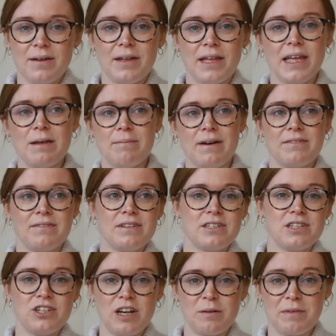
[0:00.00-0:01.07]
keep having to
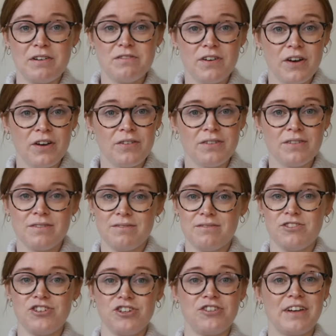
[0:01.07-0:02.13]
check my phone
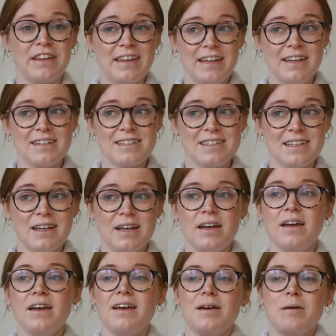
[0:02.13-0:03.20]
during this,
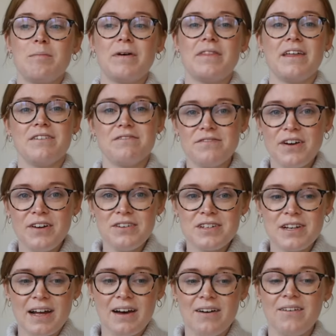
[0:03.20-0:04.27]
but they've phoned
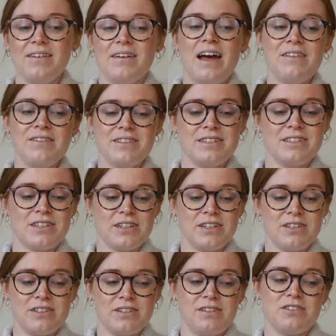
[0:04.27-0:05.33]
now, everything's
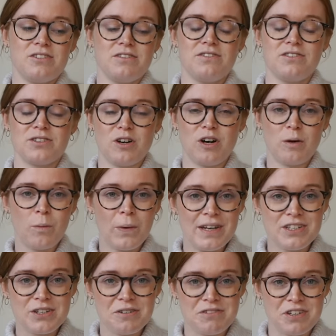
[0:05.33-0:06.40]
good, so I've just got a
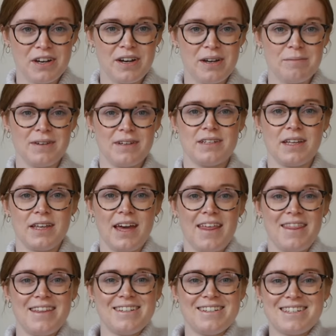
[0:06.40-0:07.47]
window of time to
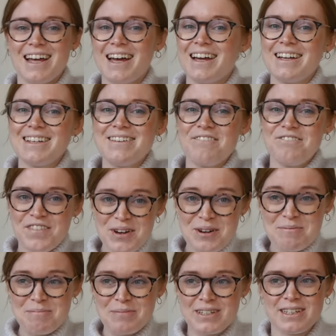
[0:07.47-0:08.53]
get this
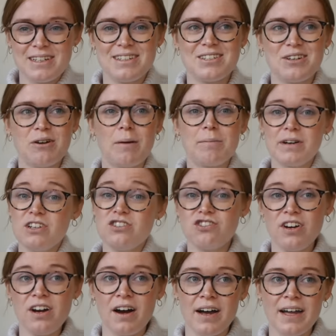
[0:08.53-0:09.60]
filmed. So I'm going to
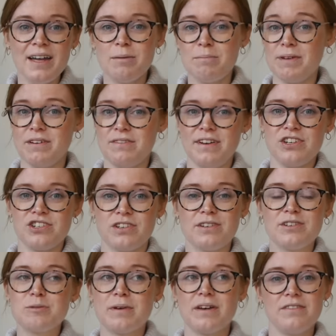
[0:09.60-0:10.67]
try and be
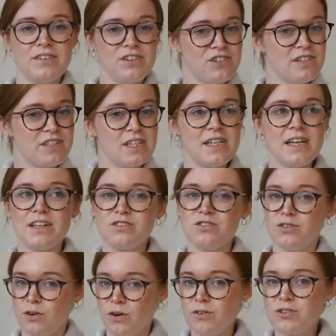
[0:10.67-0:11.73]
efficient, but efficiency is
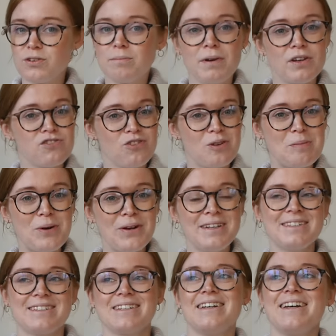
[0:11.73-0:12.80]
not my strong
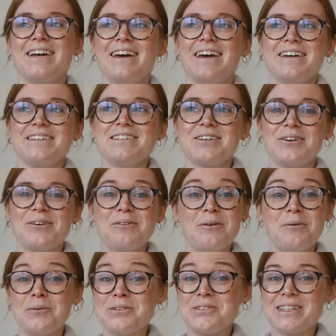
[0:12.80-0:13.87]
point, so
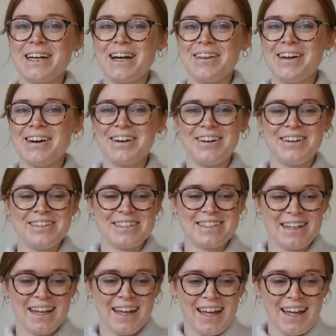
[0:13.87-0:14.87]
we'll see how that goes.